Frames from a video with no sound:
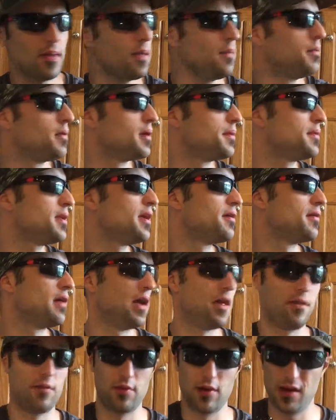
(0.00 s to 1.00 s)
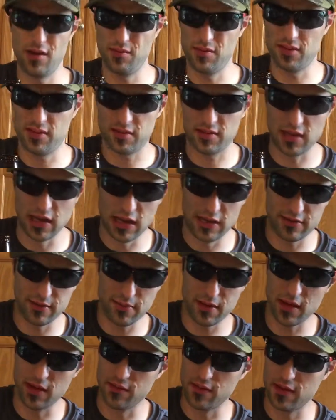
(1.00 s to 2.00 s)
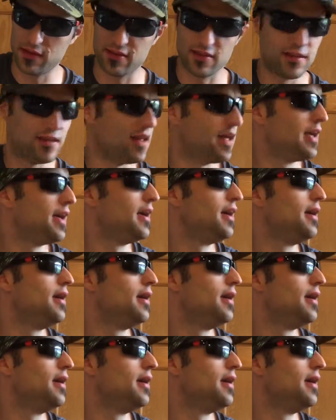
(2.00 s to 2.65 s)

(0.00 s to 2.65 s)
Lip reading: I'm gonna get right on the rating with this, guys. I'm gonna give this an